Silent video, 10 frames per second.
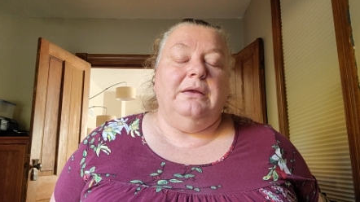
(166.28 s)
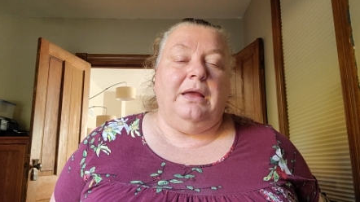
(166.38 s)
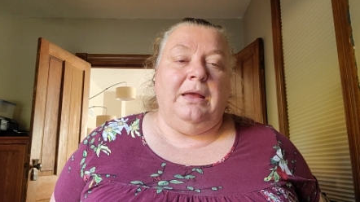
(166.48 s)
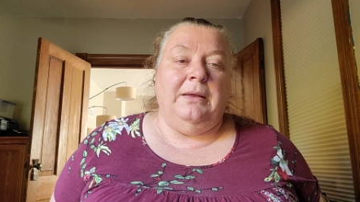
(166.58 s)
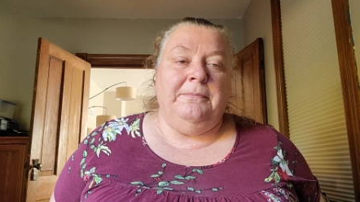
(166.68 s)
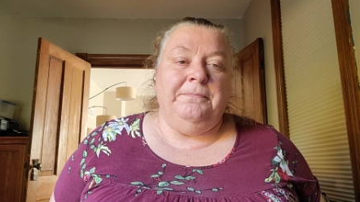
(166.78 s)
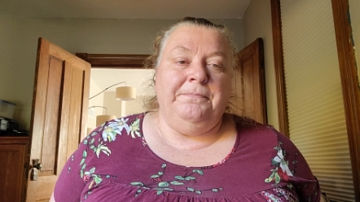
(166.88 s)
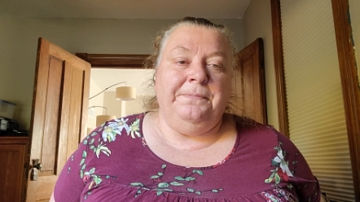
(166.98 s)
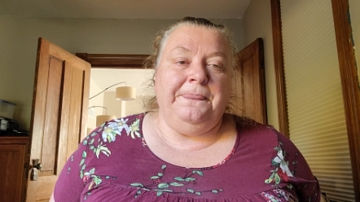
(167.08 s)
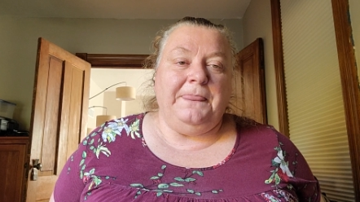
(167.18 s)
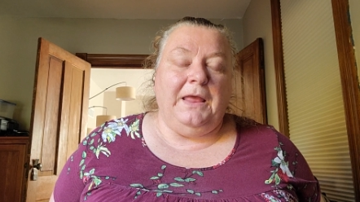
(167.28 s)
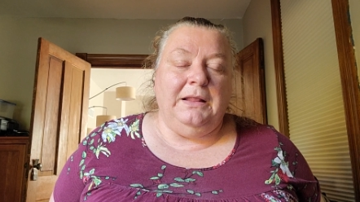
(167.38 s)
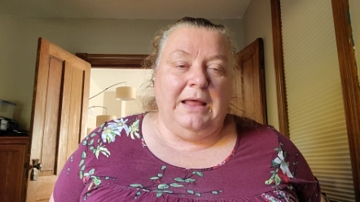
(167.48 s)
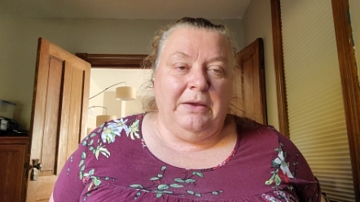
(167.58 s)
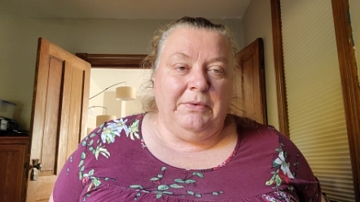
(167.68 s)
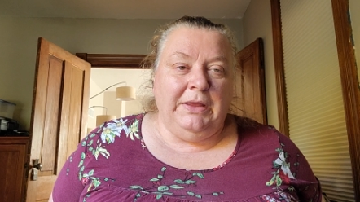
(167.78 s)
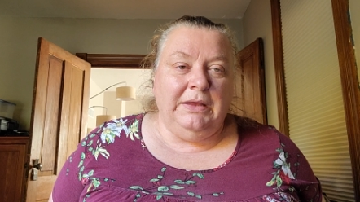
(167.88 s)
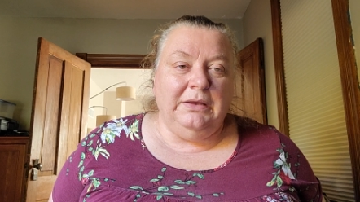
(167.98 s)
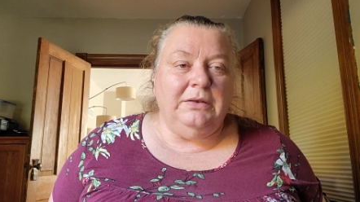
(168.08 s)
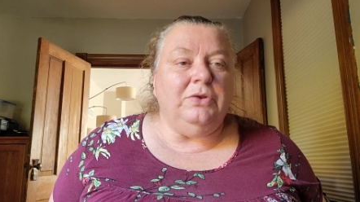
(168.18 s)
um,
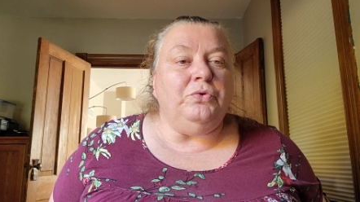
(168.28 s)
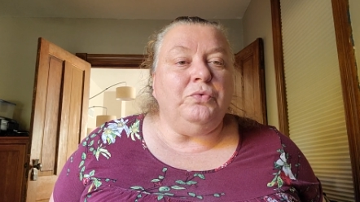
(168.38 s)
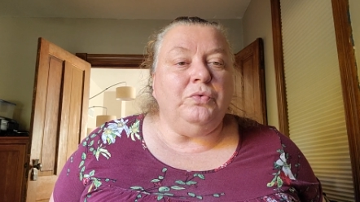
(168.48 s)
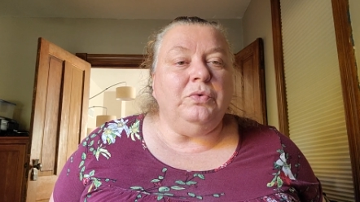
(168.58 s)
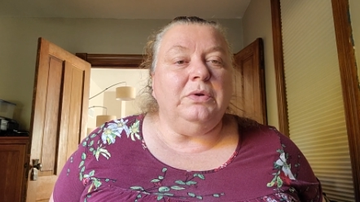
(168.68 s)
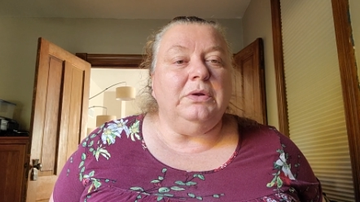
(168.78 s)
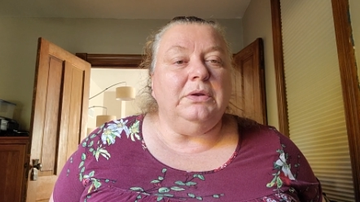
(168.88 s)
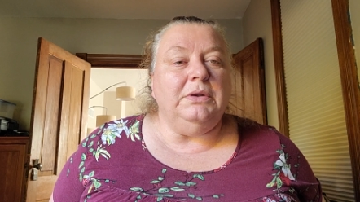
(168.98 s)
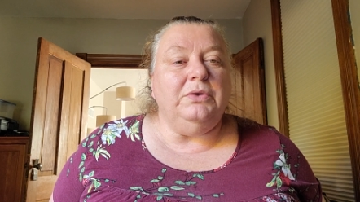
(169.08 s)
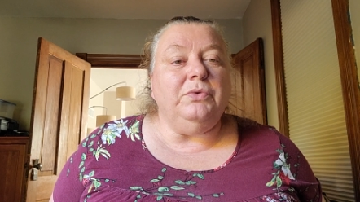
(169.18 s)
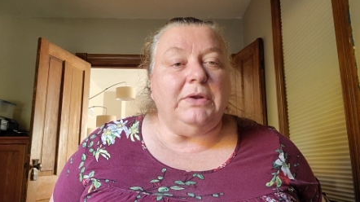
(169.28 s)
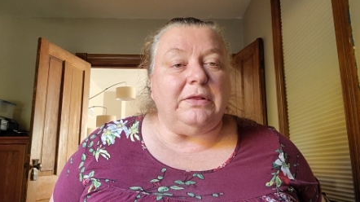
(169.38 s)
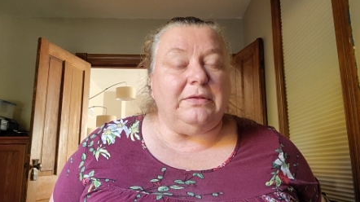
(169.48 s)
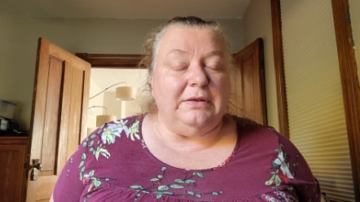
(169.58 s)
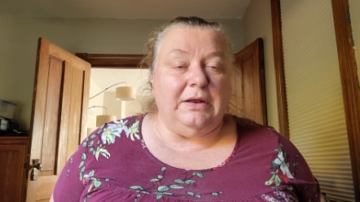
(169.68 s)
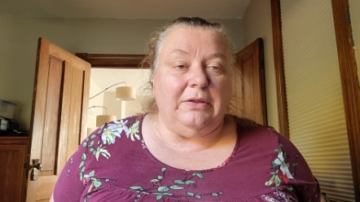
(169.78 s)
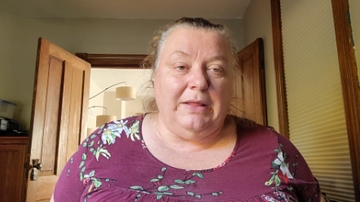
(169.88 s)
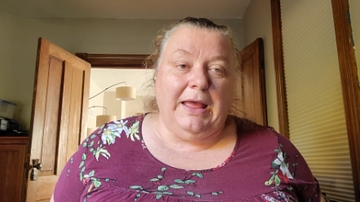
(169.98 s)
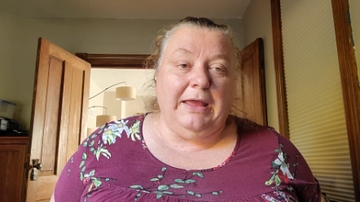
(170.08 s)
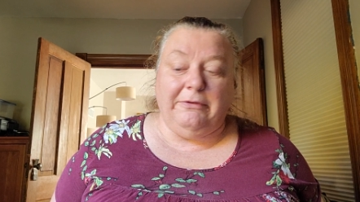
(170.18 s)
allowing new newness in our
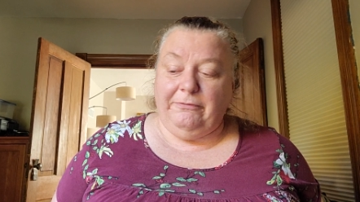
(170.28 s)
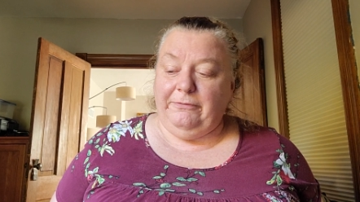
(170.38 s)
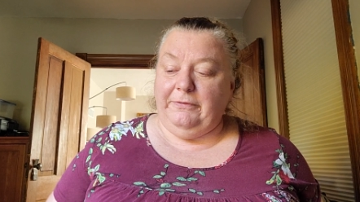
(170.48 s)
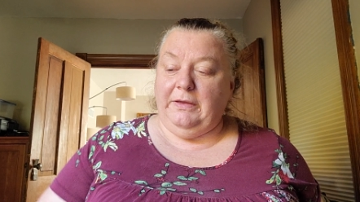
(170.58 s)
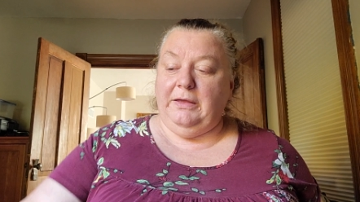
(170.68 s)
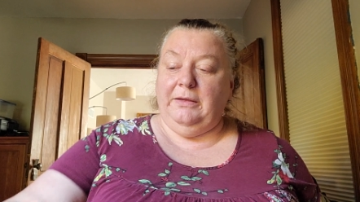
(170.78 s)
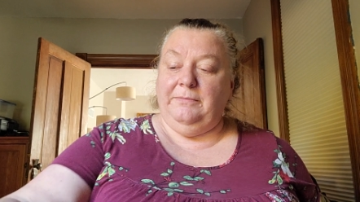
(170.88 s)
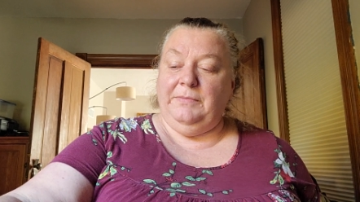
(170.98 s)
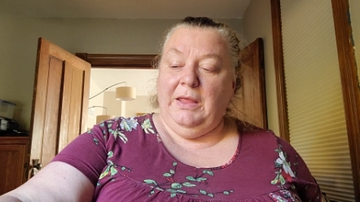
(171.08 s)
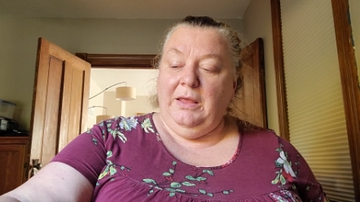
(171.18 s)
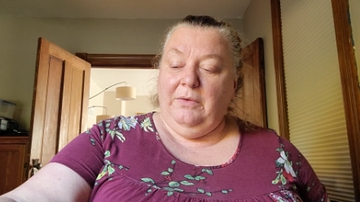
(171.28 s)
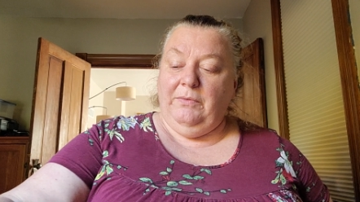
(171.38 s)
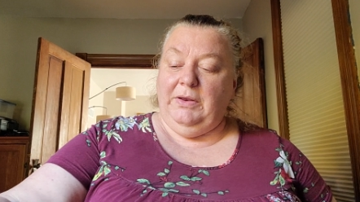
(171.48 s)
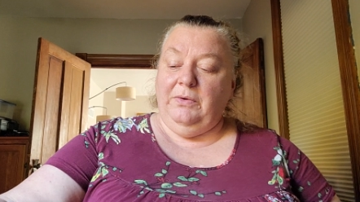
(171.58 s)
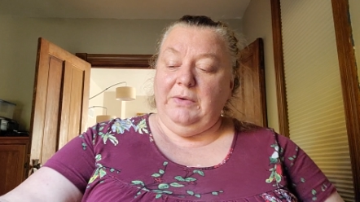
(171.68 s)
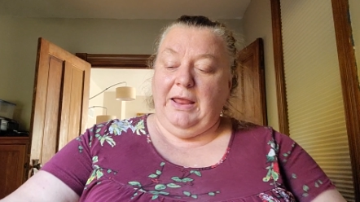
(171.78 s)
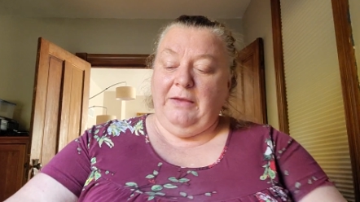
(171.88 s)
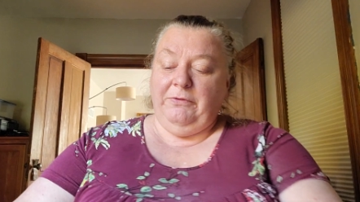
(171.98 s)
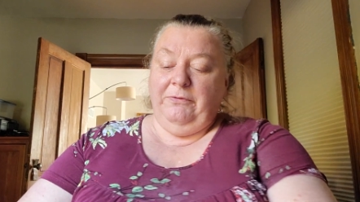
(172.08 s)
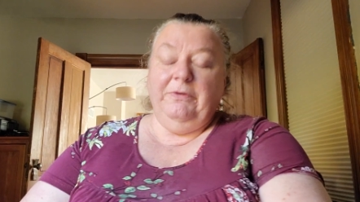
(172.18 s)
life. Um, we don't
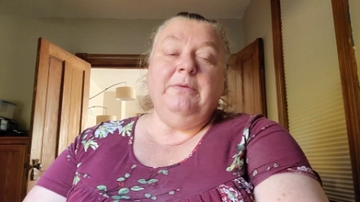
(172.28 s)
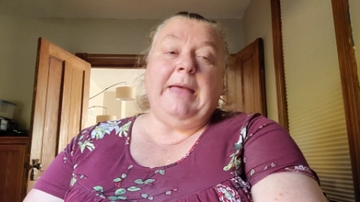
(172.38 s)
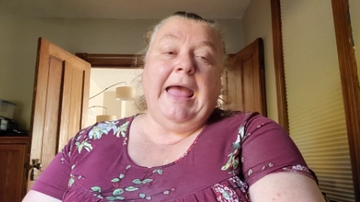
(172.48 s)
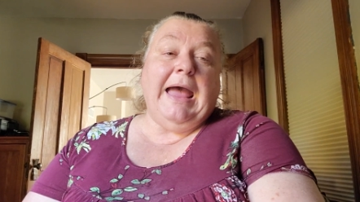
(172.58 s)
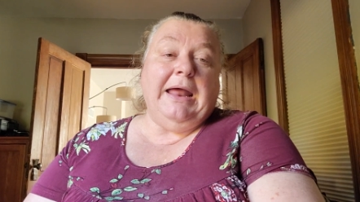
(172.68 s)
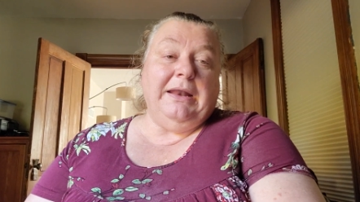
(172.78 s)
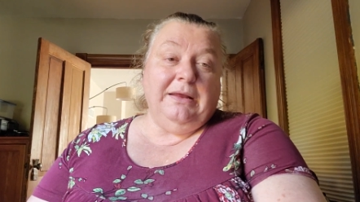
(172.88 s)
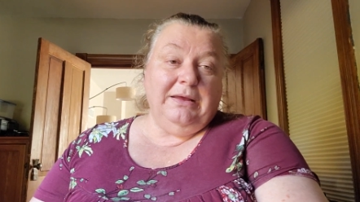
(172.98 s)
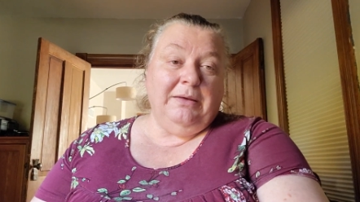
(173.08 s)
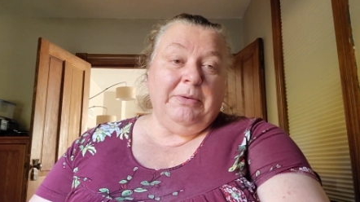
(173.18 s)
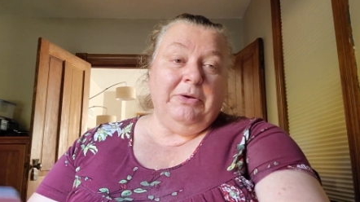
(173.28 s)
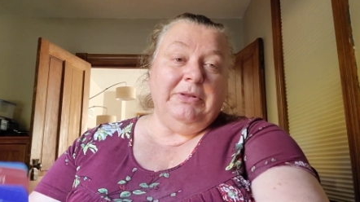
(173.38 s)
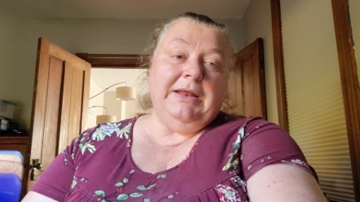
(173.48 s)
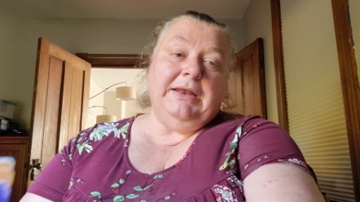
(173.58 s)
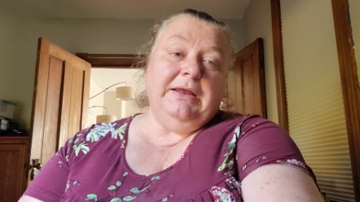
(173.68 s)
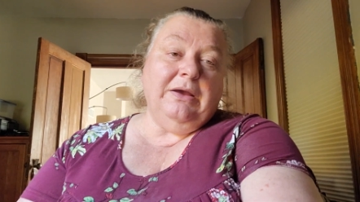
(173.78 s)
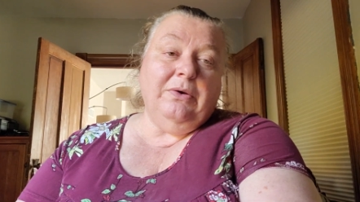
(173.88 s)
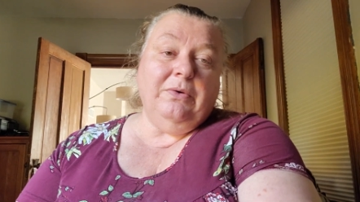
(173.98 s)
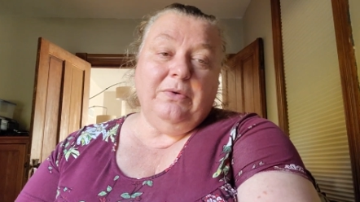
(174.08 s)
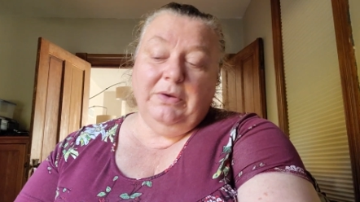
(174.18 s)
have to feel bad about letting
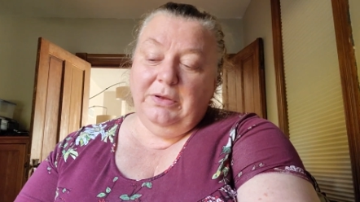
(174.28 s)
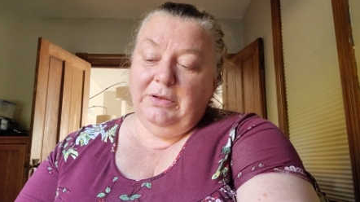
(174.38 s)
go